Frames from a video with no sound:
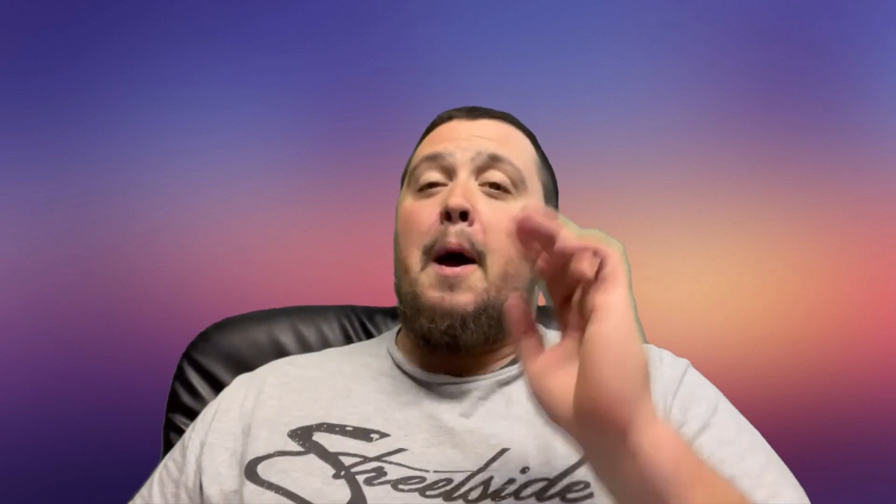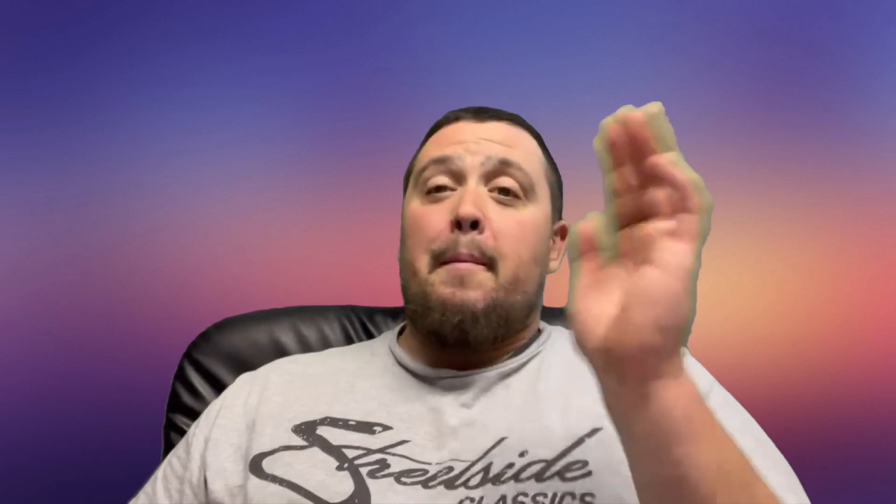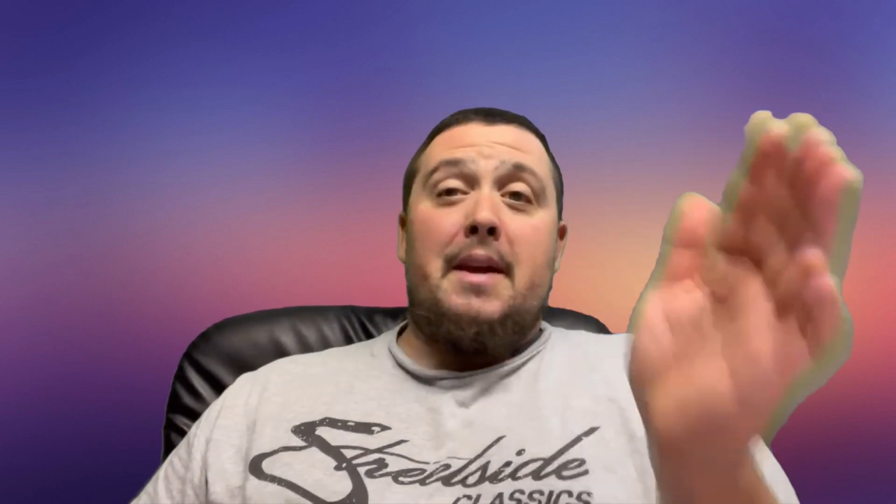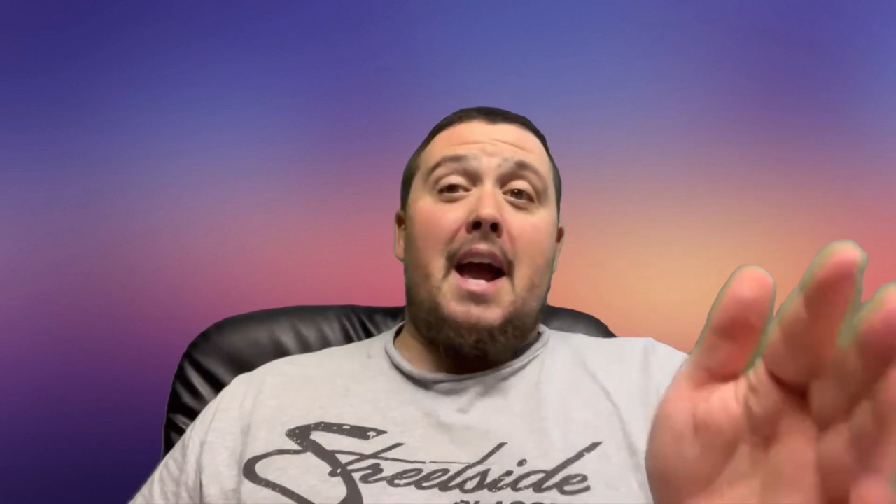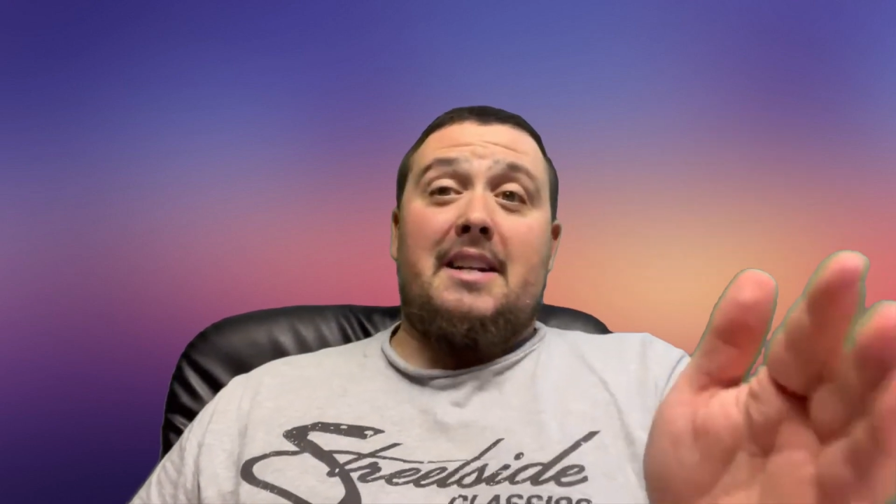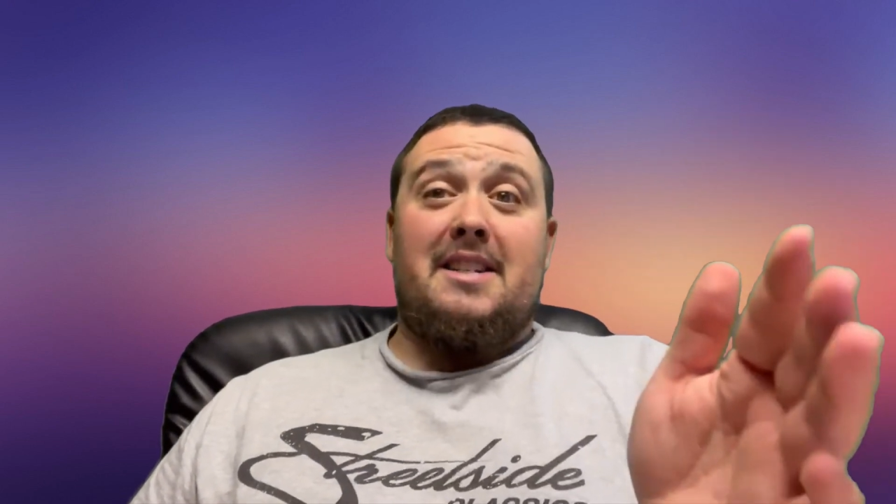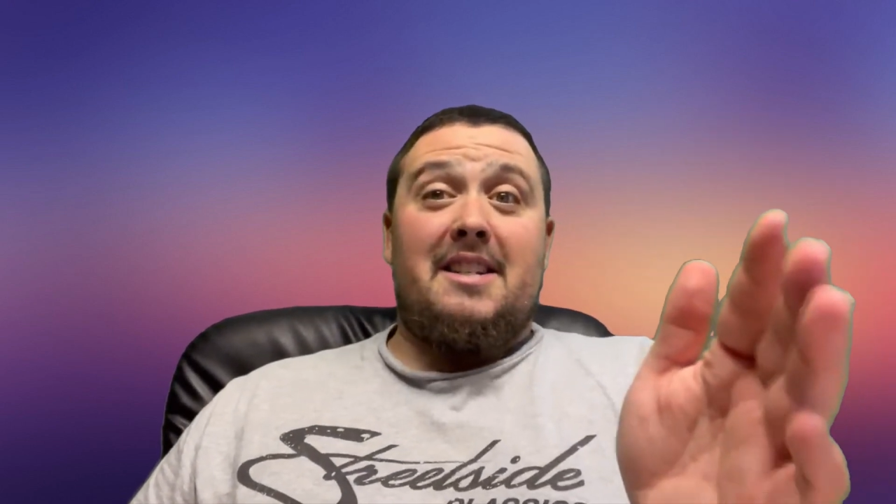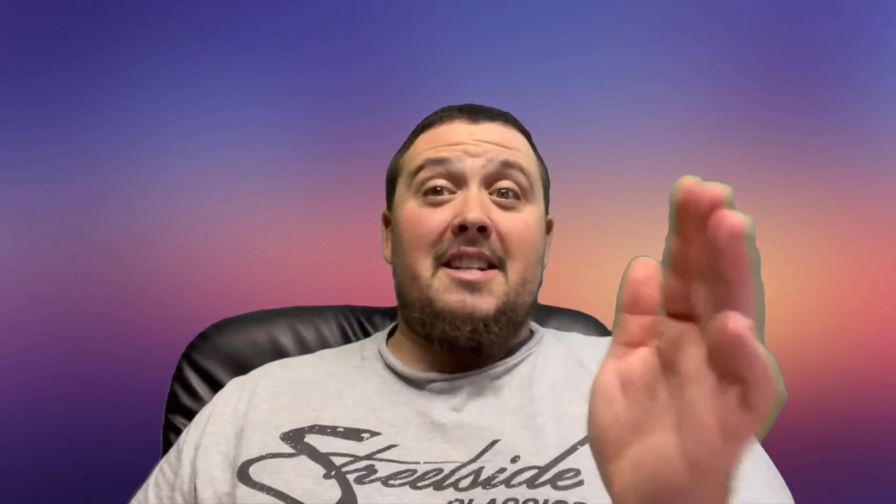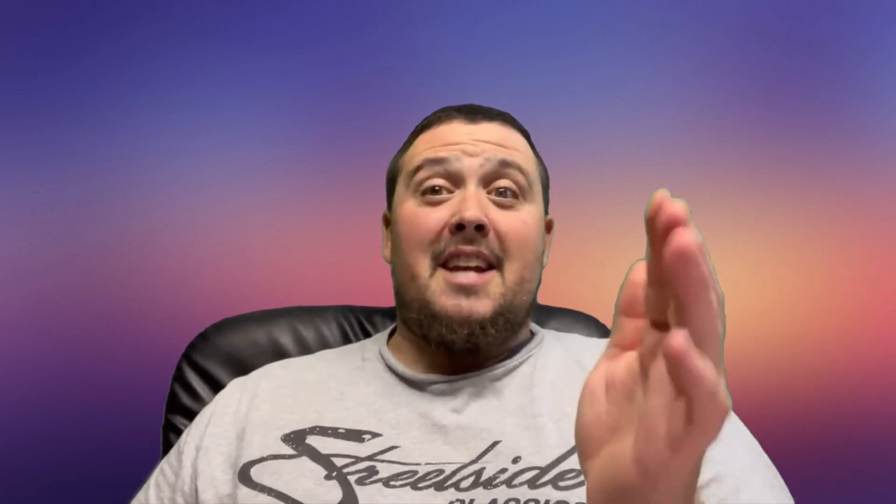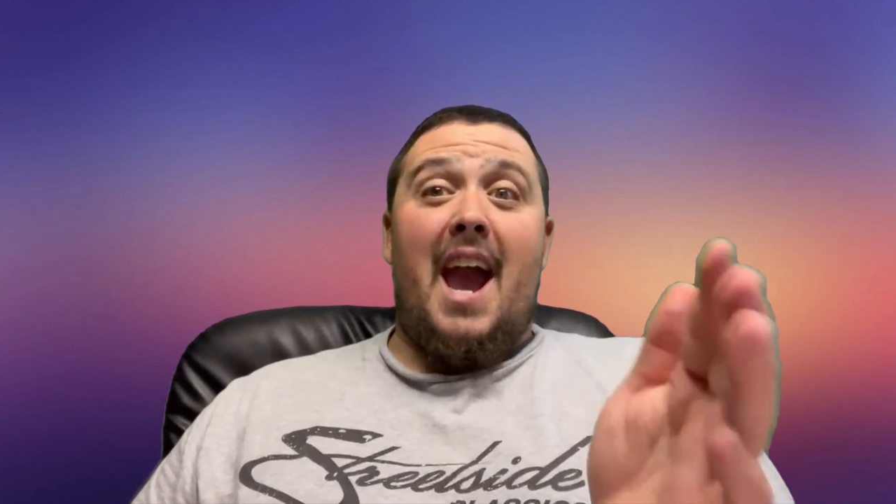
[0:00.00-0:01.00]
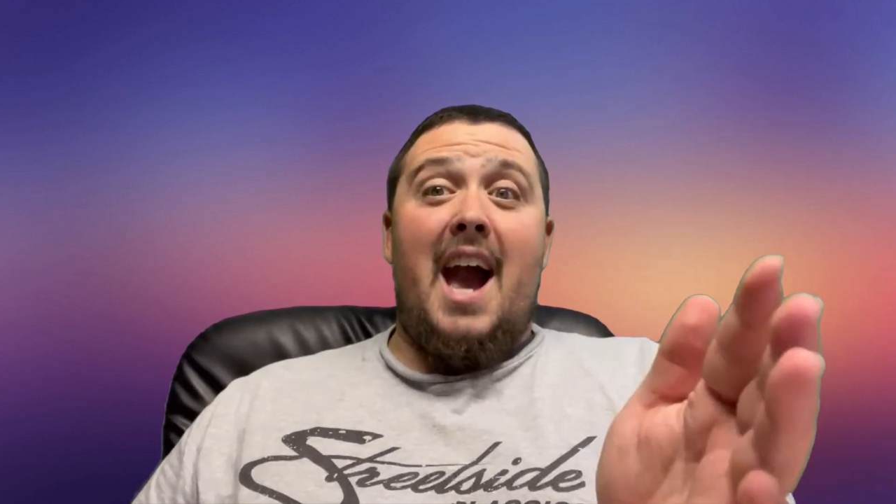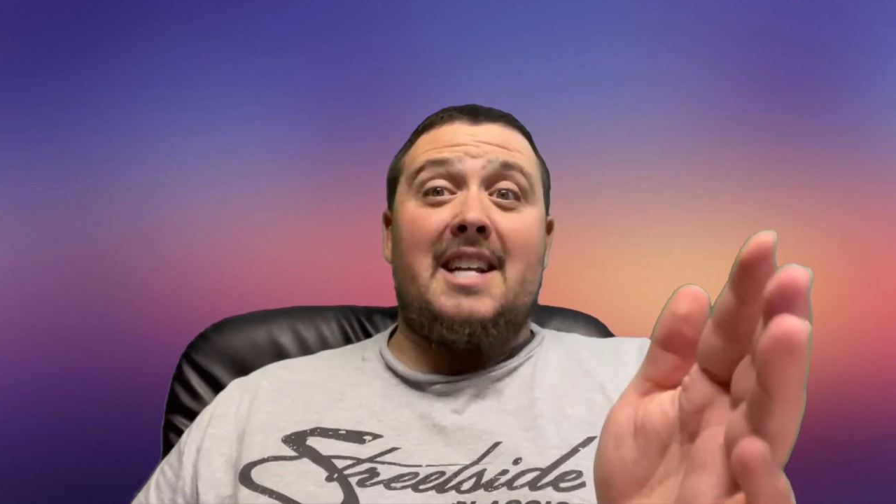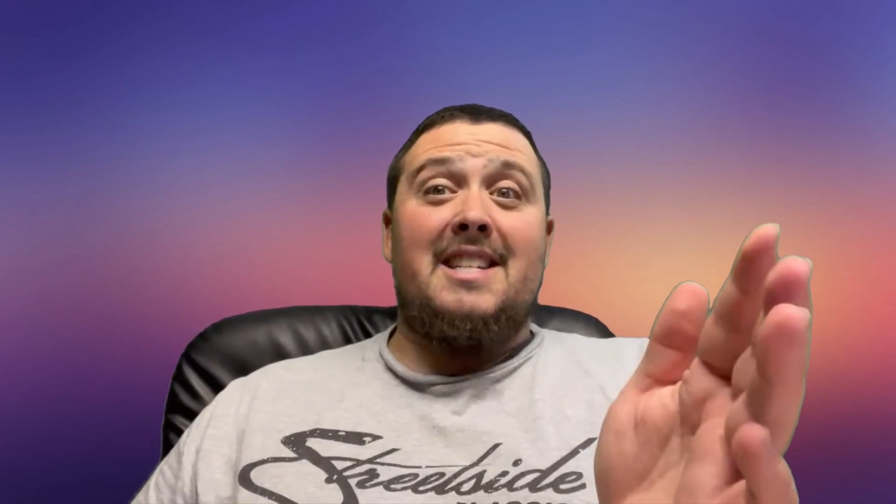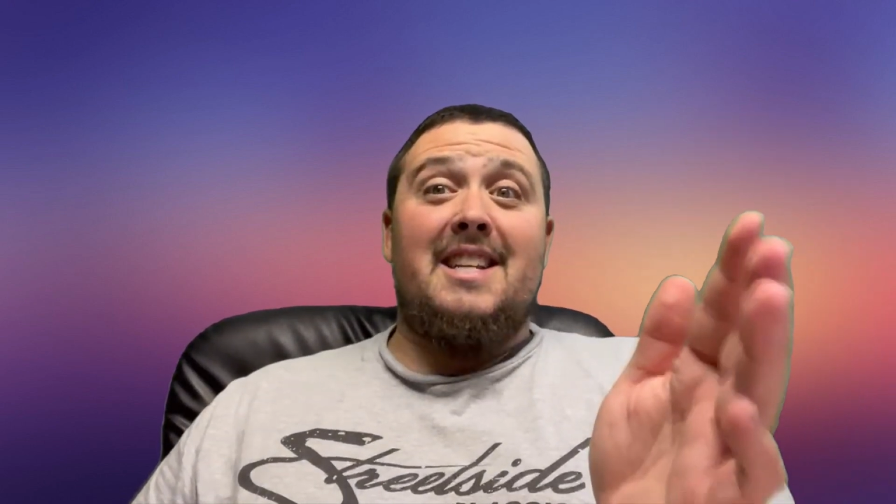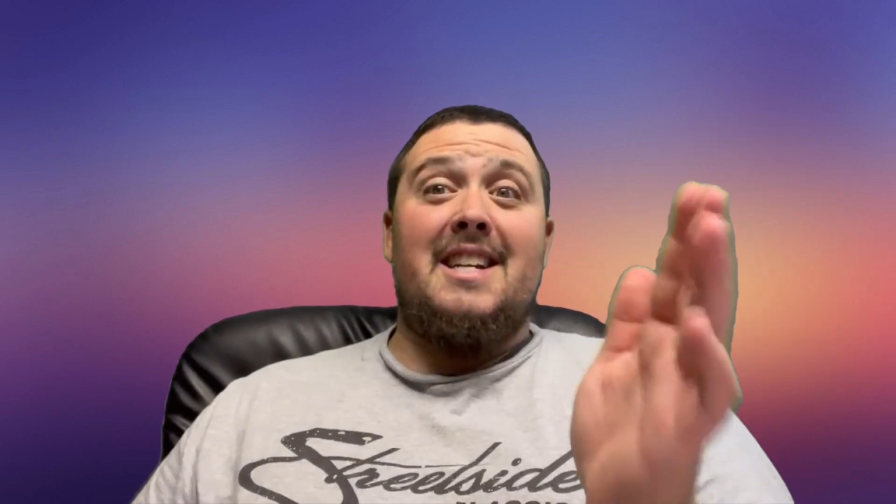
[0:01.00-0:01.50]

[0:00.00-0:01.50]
But yes, this cast